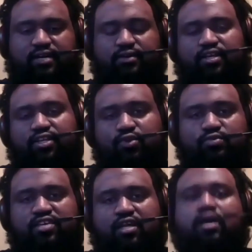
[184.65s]
Now, can you
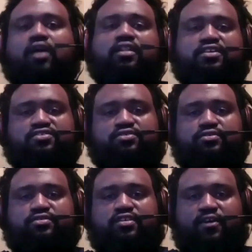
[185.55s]
tell our
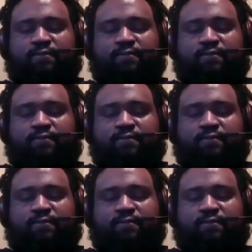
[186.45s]
listeners